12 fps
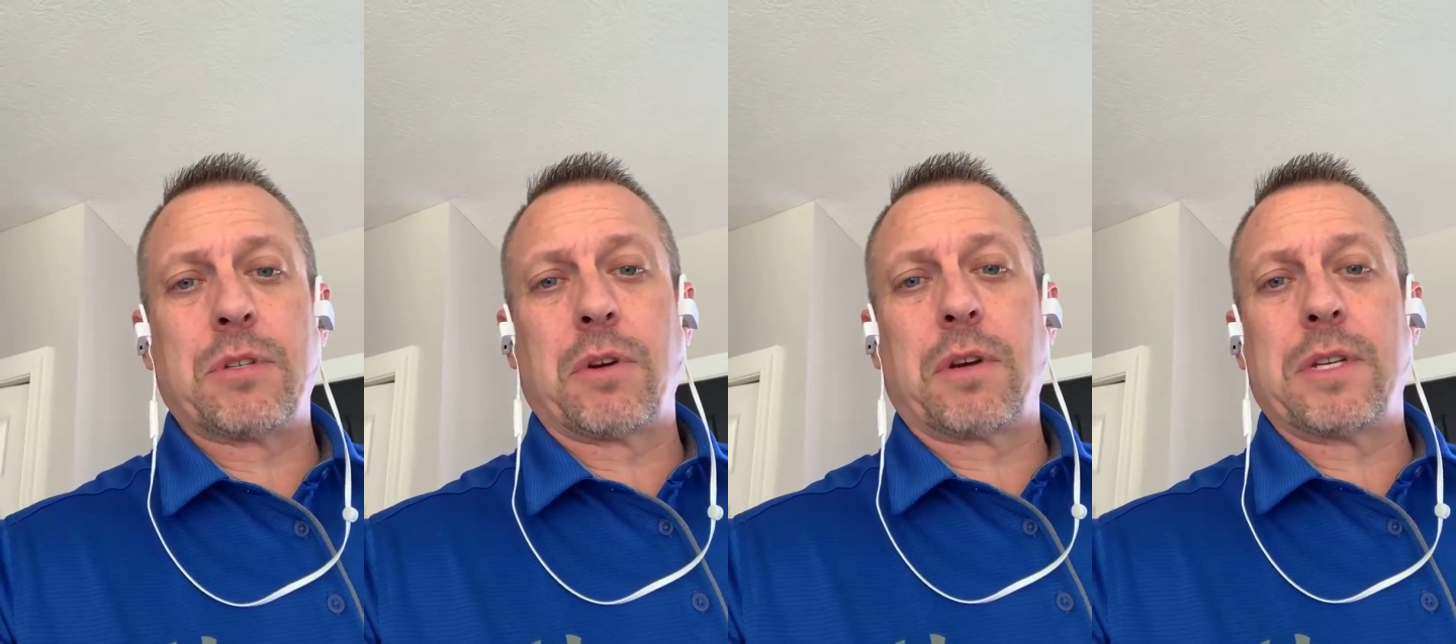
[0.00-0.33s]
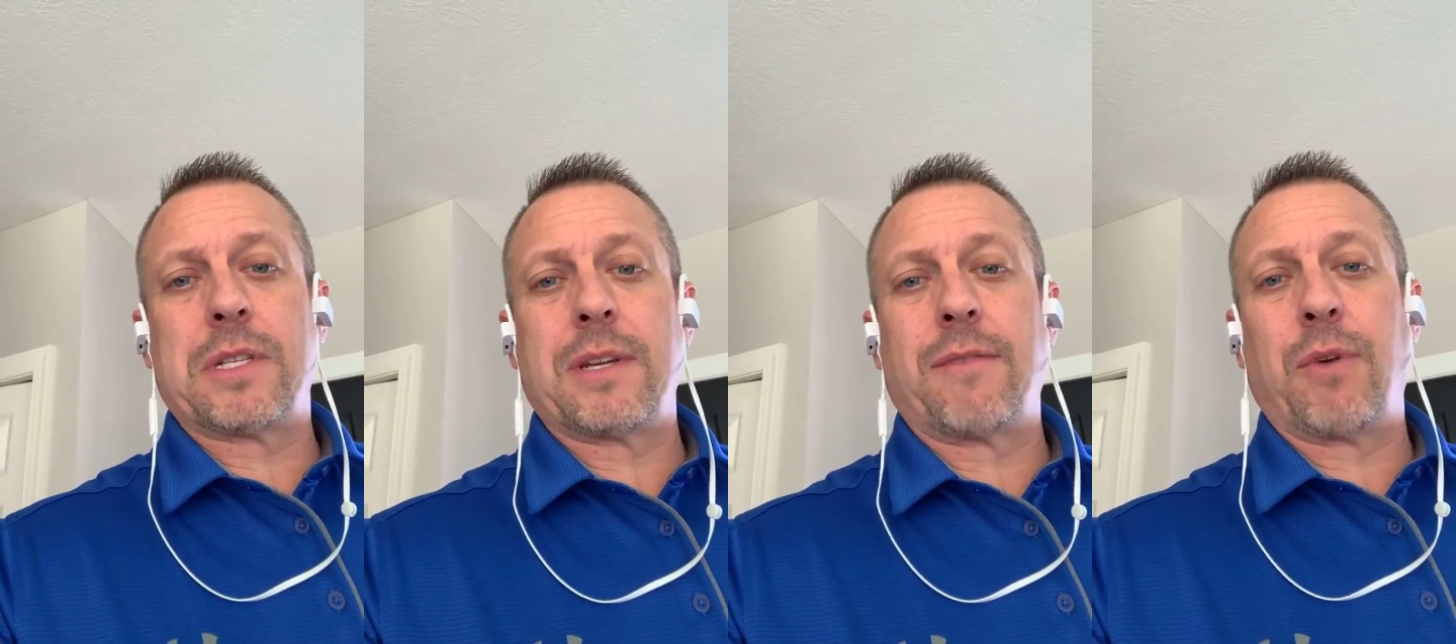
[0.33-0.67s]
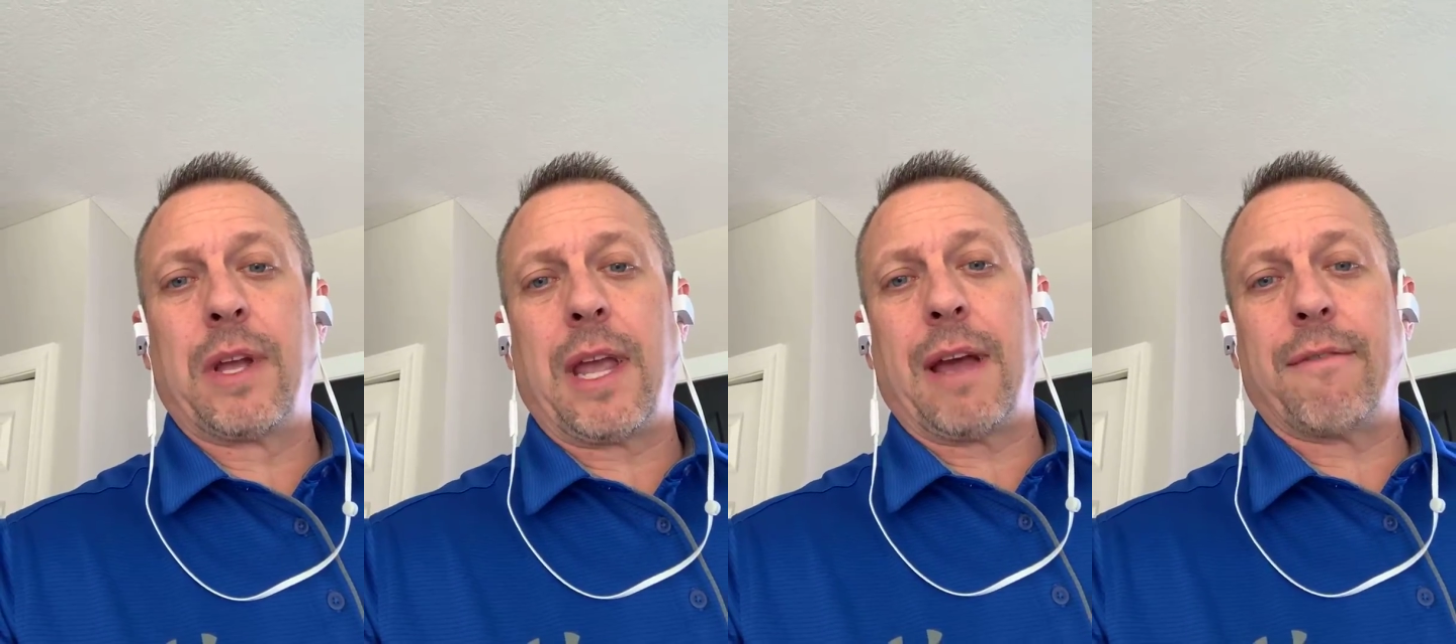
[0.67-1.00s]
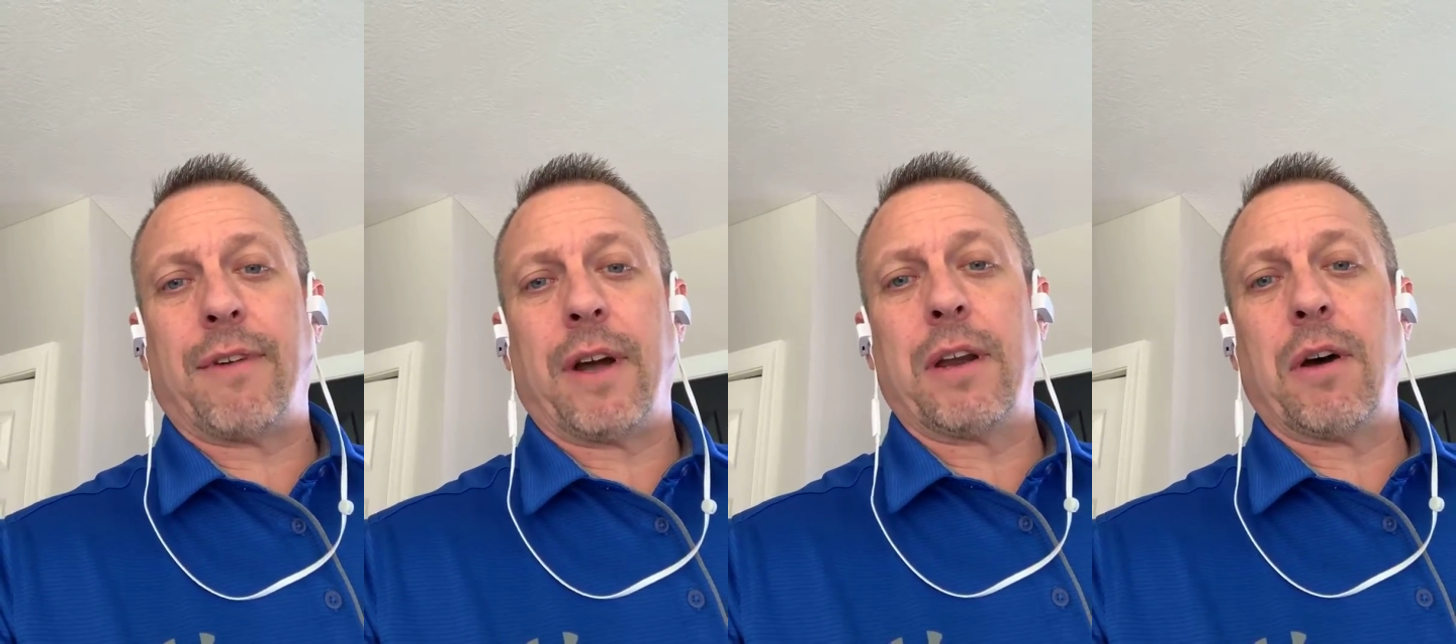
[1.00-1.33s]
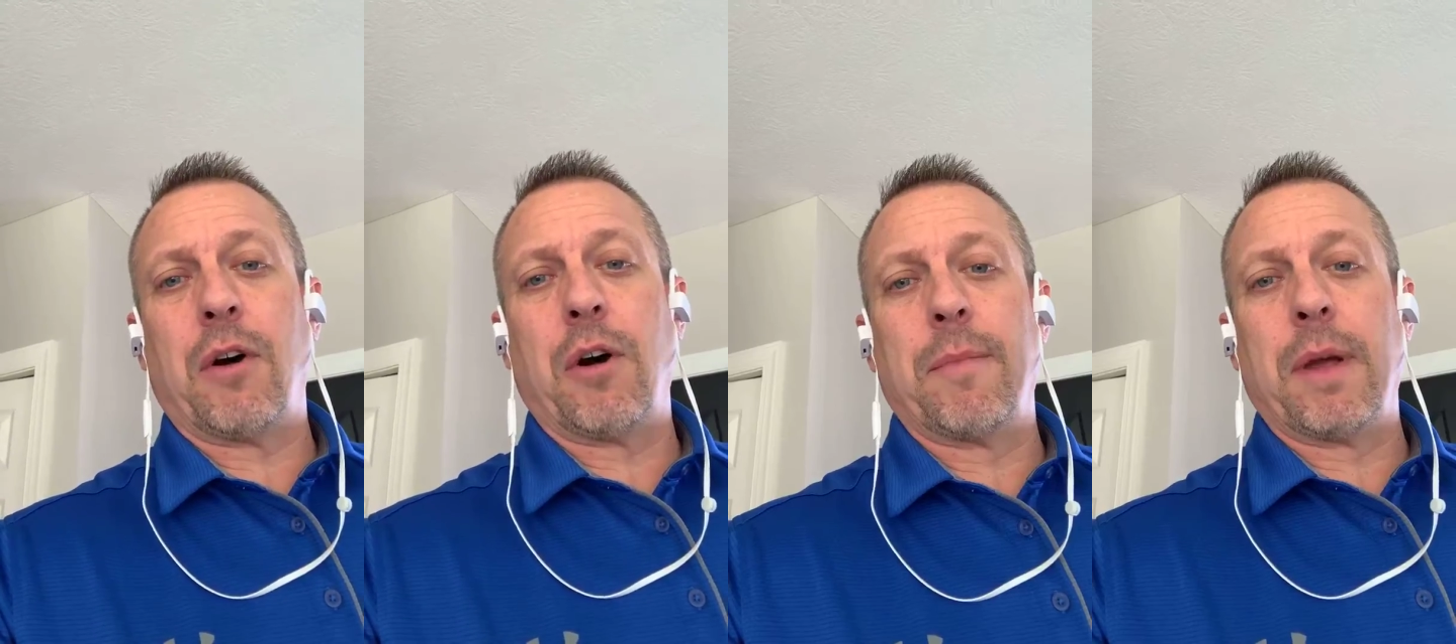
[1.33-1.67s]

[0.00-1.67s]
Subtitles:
looking to see if we can't find a home,